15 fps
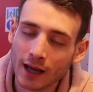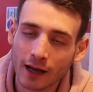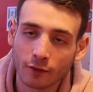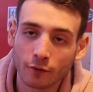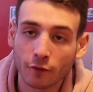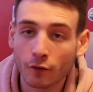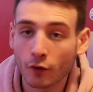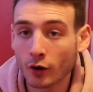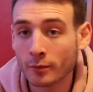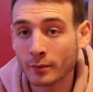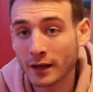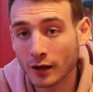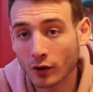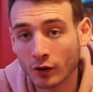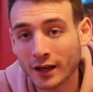and follow
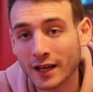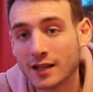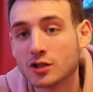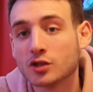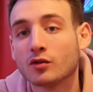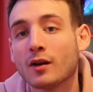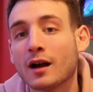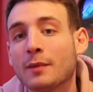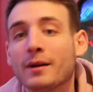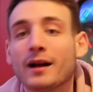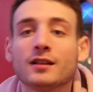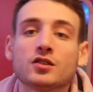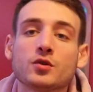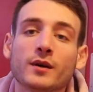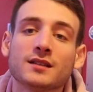me on Instagram
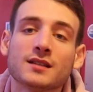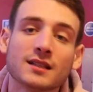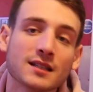and Twitter